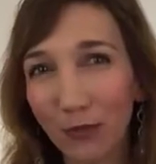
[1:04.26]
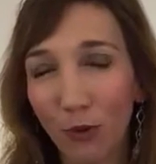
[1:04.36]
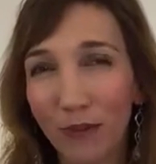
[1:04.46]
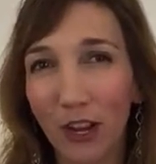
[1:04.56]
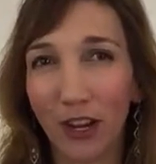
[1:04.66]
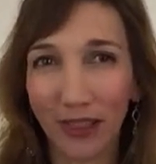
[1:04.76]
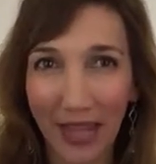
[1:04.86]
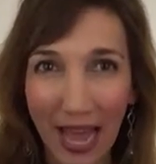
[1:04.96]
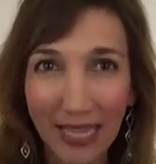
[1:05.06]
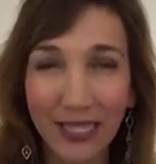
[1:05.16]
this will be our
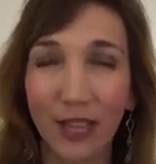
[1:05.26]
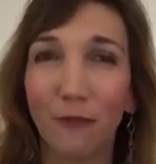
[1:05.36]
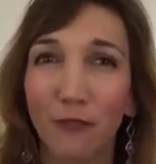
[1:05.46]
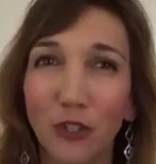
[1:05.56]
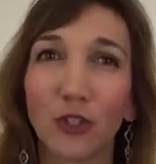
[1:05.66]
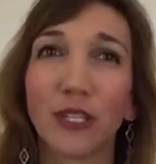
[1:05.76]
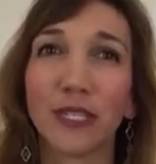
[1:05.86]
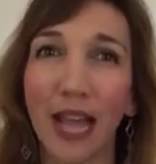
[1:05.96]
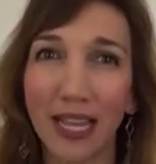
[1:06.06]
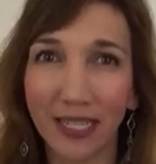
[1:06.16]
last official
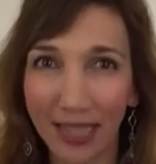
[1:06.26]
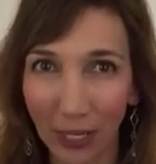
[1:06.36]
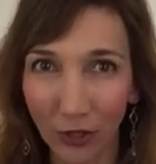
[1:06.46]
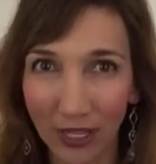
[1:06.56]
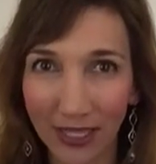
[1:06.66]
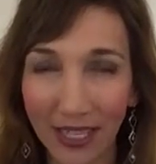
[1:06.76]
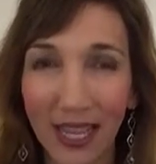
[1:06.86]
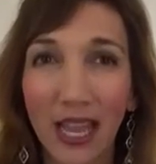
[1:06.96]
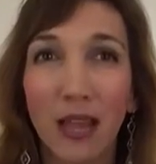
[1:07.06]
style section